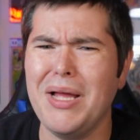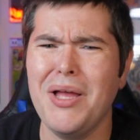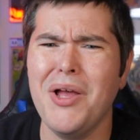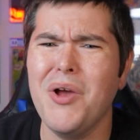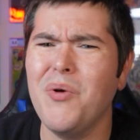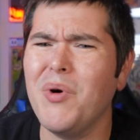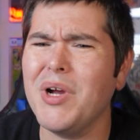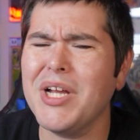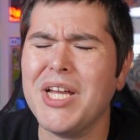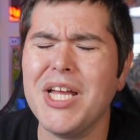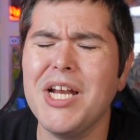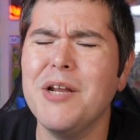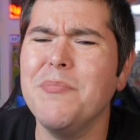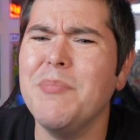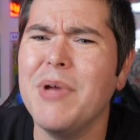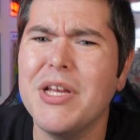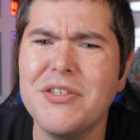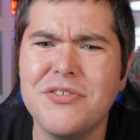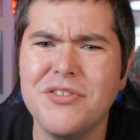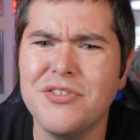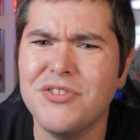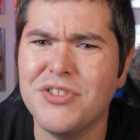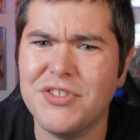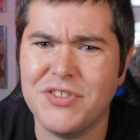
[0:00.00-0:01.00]
What kind of
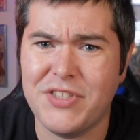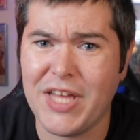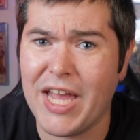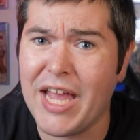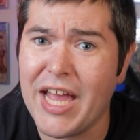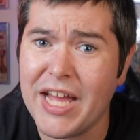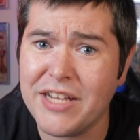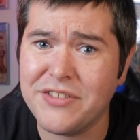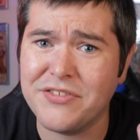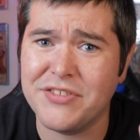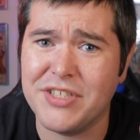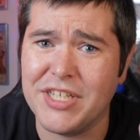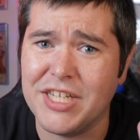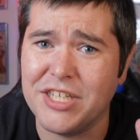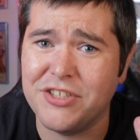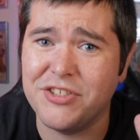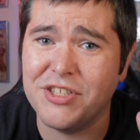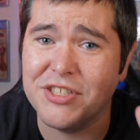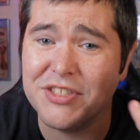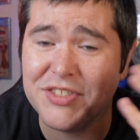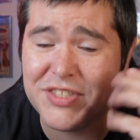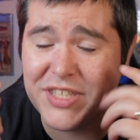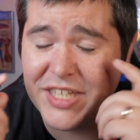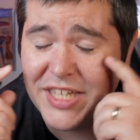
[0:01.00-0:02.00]
message is that,
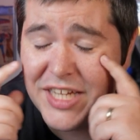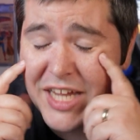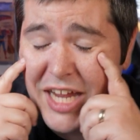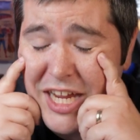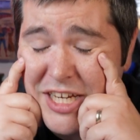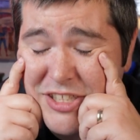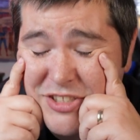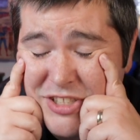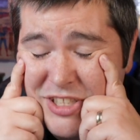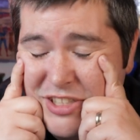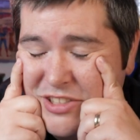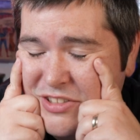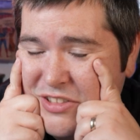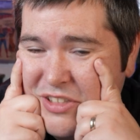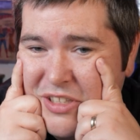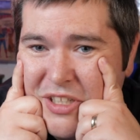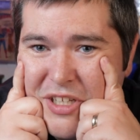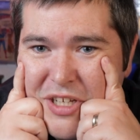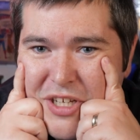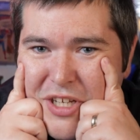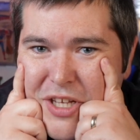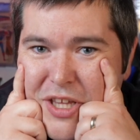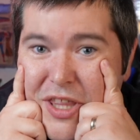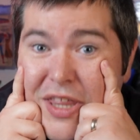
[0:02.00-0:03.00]
CGC?
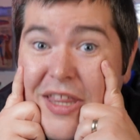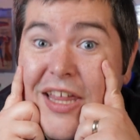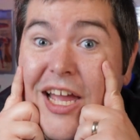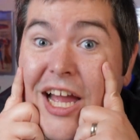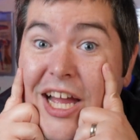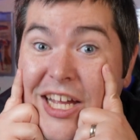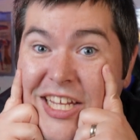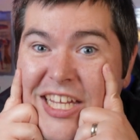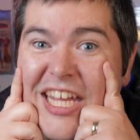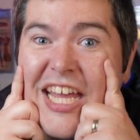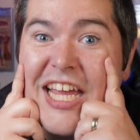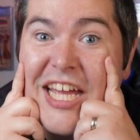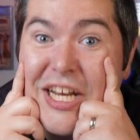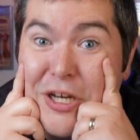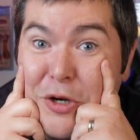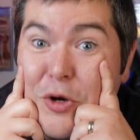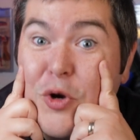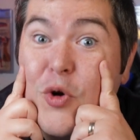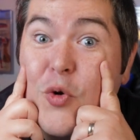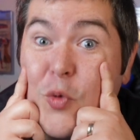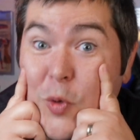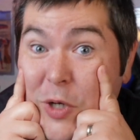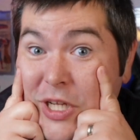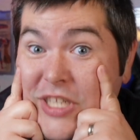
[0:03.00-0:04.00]
Again,
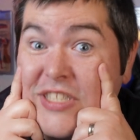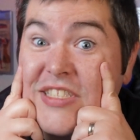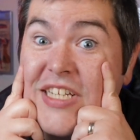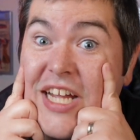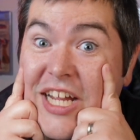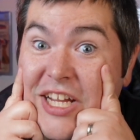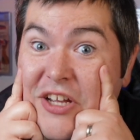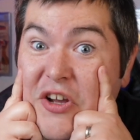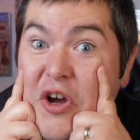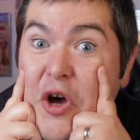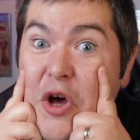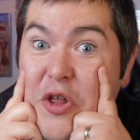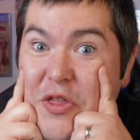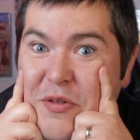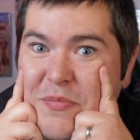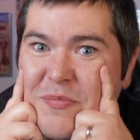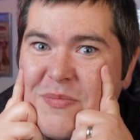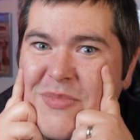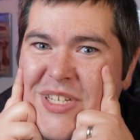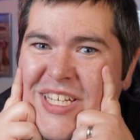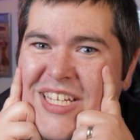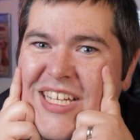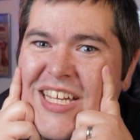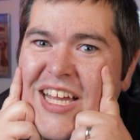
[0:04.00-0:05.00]
reason I call
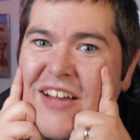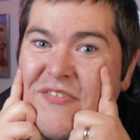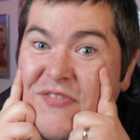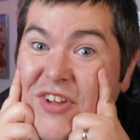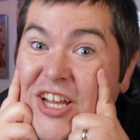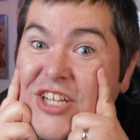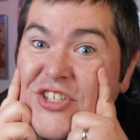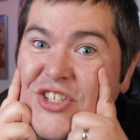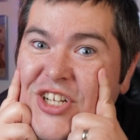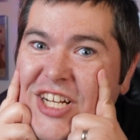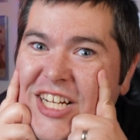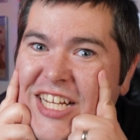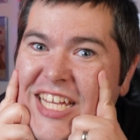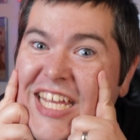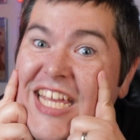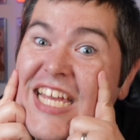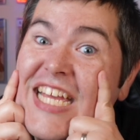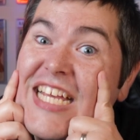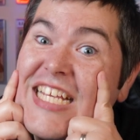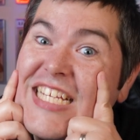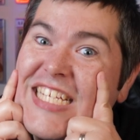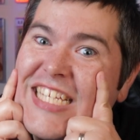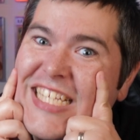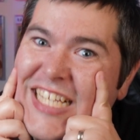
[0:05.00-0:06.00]
them affectionately
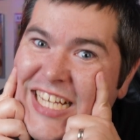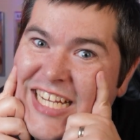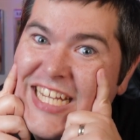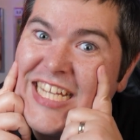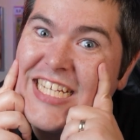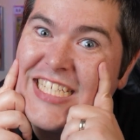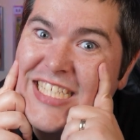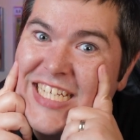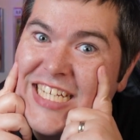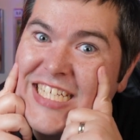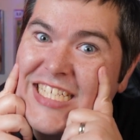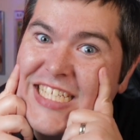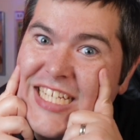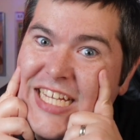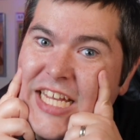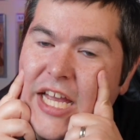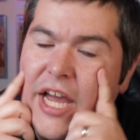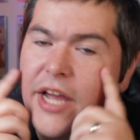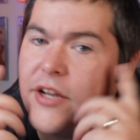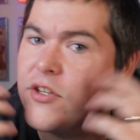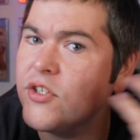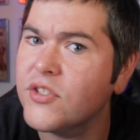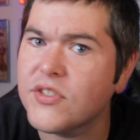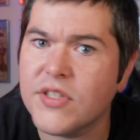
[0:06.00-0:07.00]
sleazy.
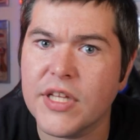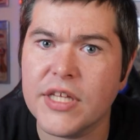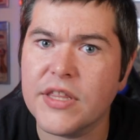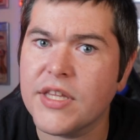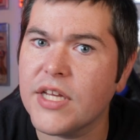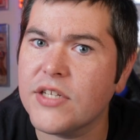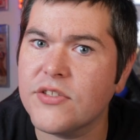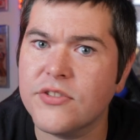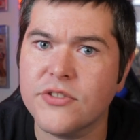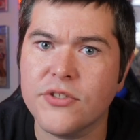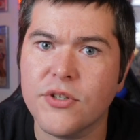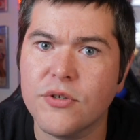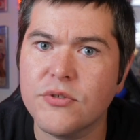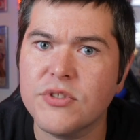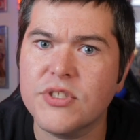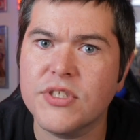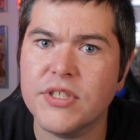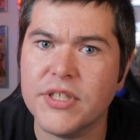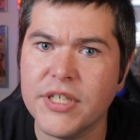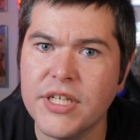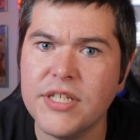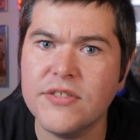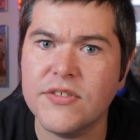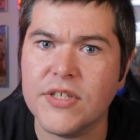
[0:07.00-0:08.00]
I just think that's so
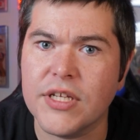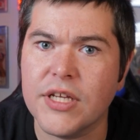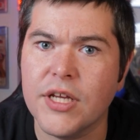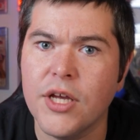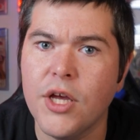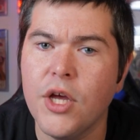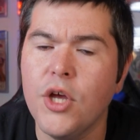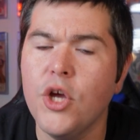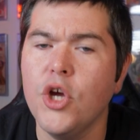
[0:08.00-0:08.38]
sleazy.